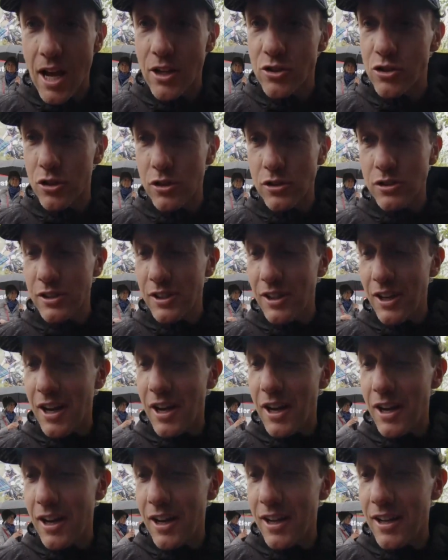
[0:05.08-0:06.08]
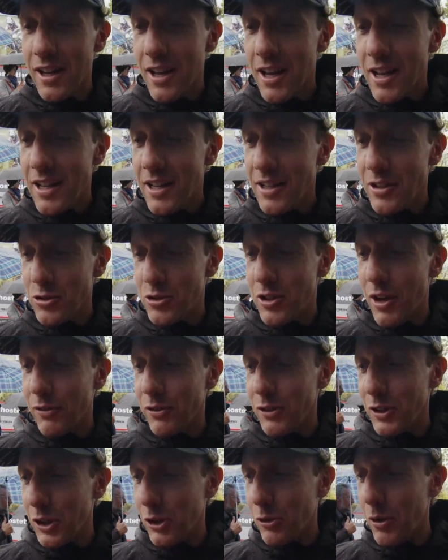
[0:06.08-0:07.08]
Yeah, certainly. It is
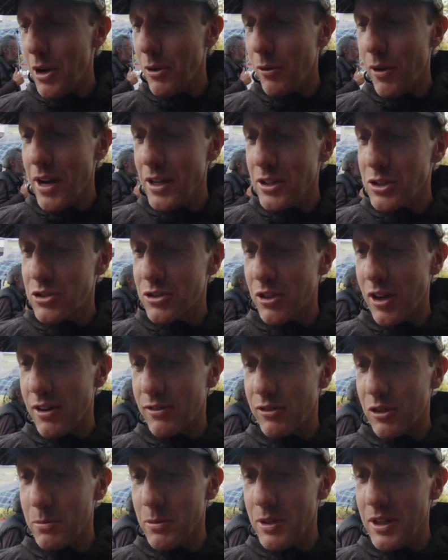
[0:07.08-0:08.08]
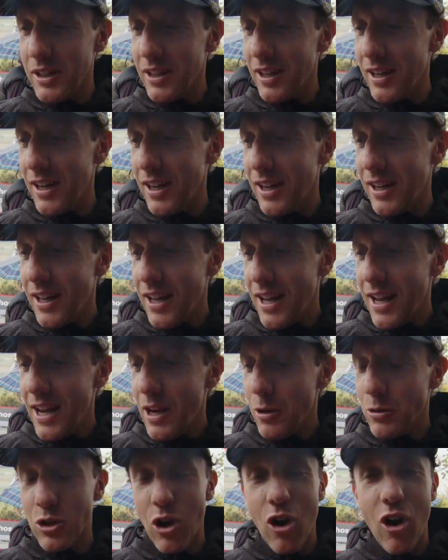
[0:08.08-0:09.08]
definitely a great race for me.
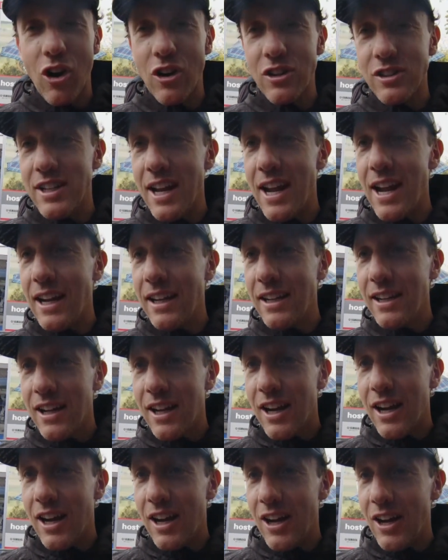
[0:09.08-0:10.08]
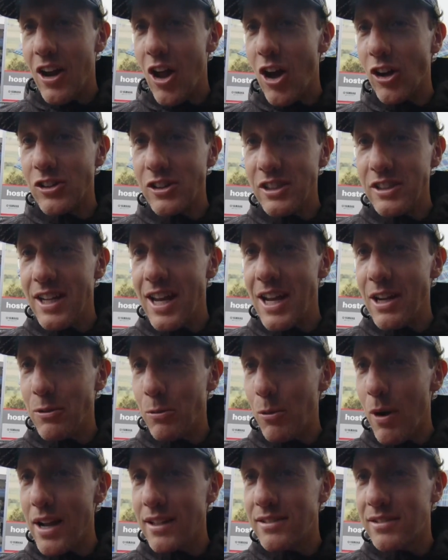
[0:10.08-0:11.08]
It was a hard day, an ugly day,
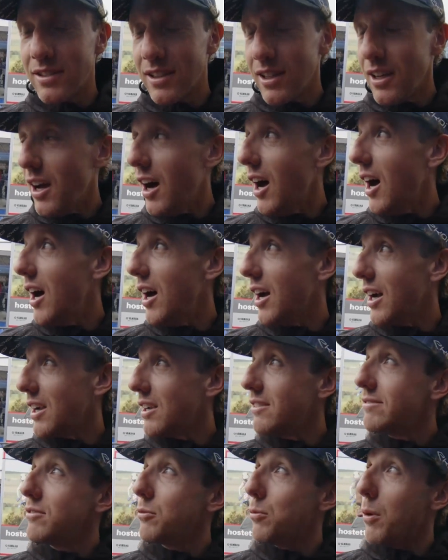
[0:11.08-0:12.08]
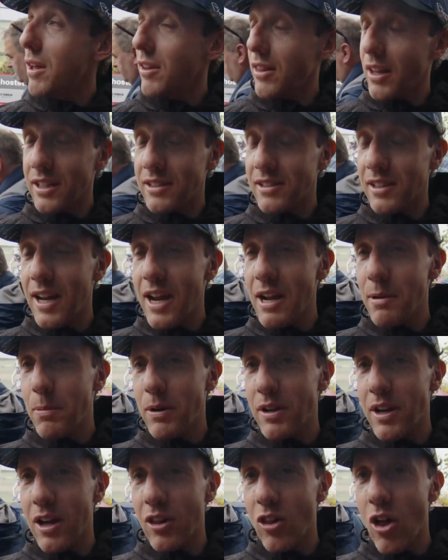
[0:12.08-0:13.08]
wet like today,
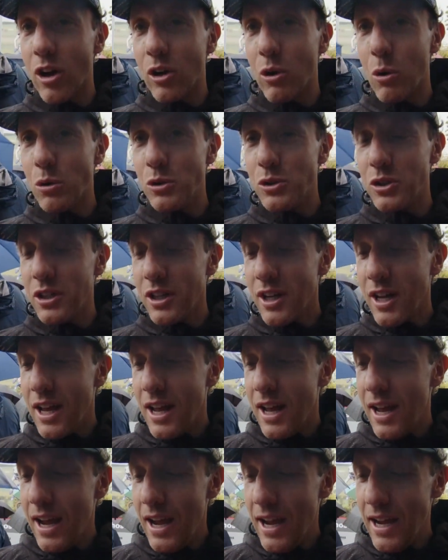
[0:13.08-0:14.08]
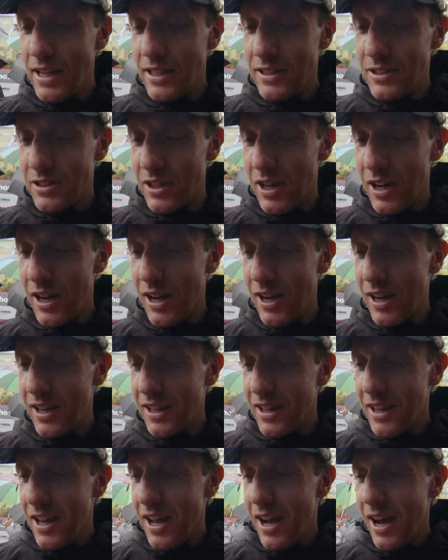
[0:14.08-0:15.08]
but a lot colder. And
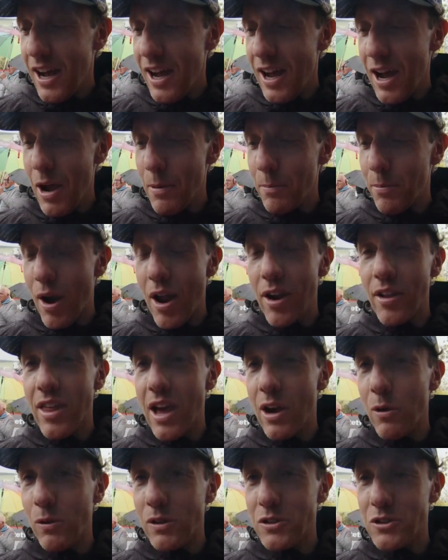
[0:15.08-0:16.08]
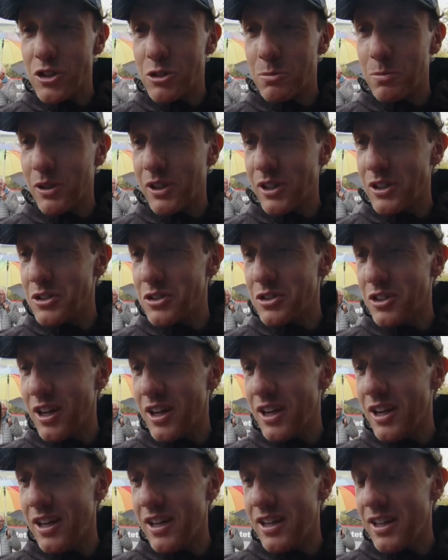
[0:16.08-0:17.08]
I'm proud of that one just because
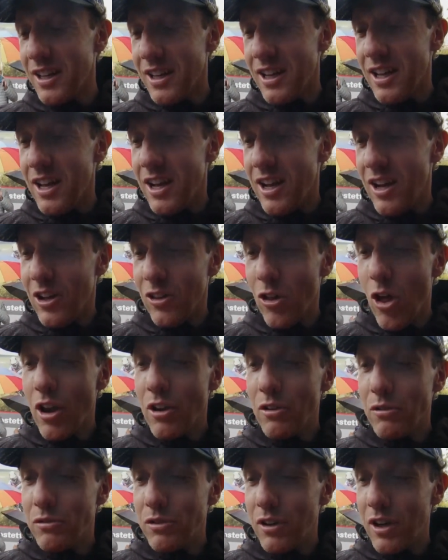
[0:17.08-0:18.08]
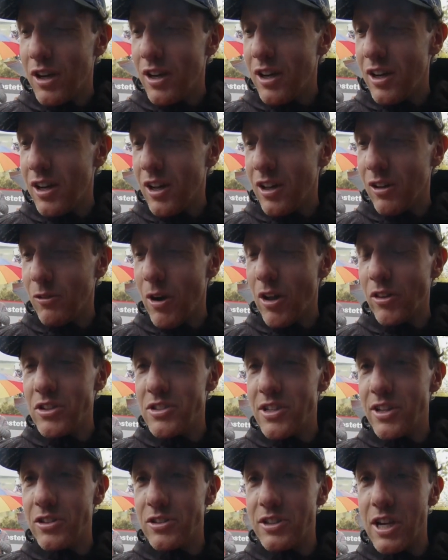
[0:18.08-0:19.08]
a lot of around
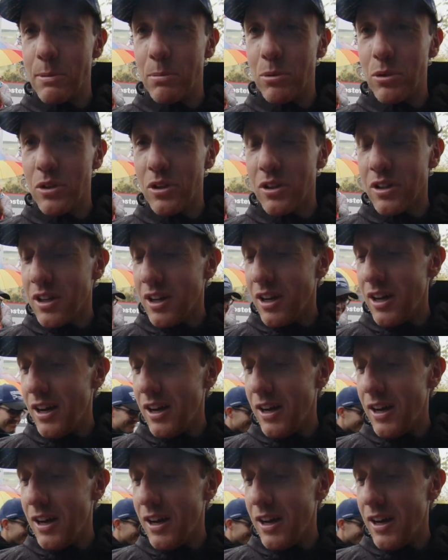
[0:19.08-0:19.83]
the dinner table,